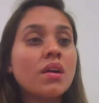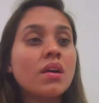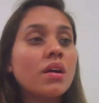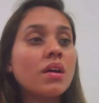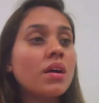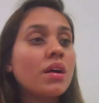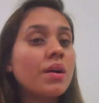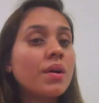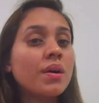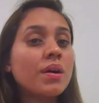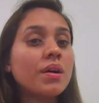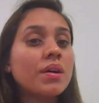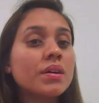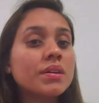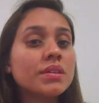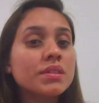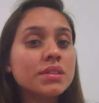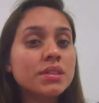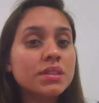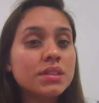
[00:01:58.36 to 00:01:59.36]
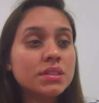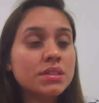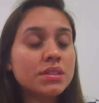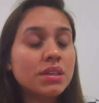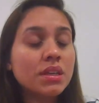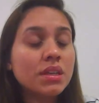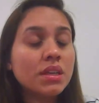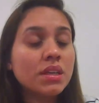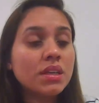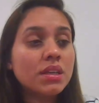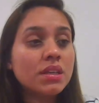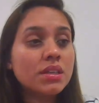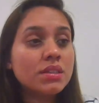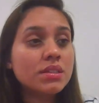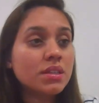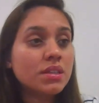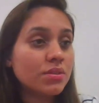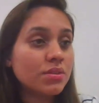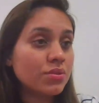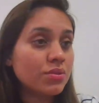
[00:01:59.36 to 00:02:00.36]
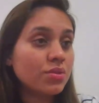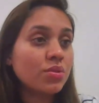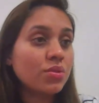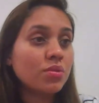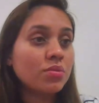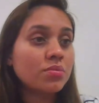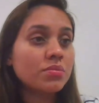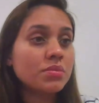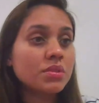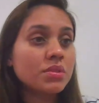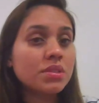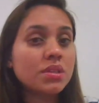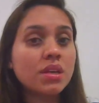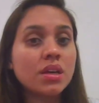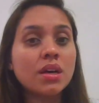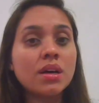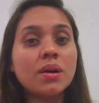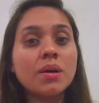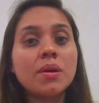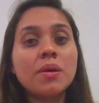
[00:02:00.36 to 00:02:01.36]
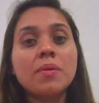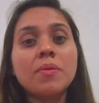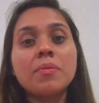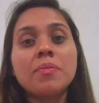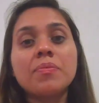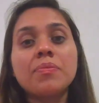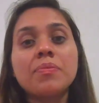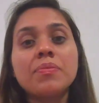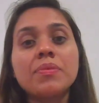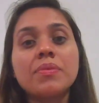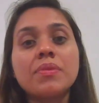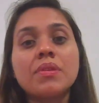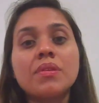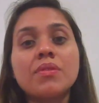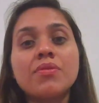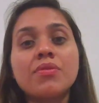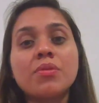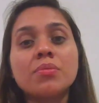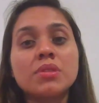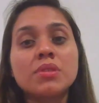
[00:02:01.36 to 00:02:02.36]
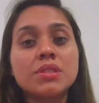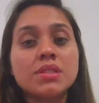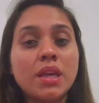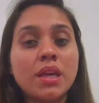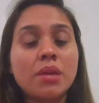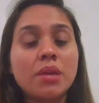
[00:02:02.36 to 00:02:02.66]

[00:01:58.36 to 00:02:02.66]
The three syndromes from the same